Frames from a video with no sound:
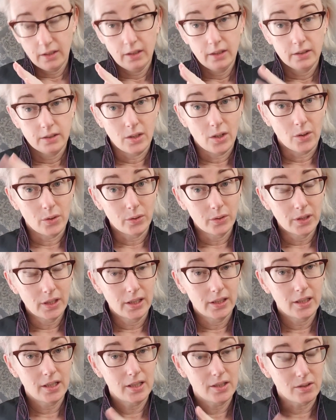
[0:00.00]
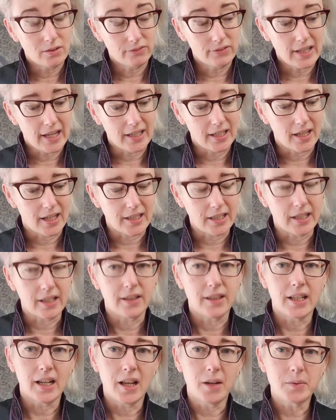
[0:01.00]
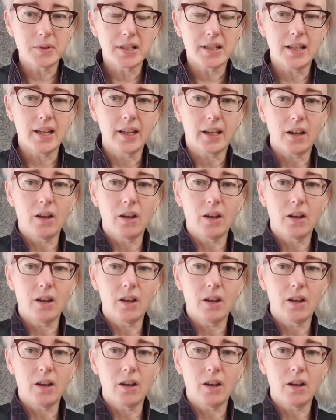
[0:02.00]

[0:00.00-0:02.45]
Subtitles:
no, not flatlining. And then I was like,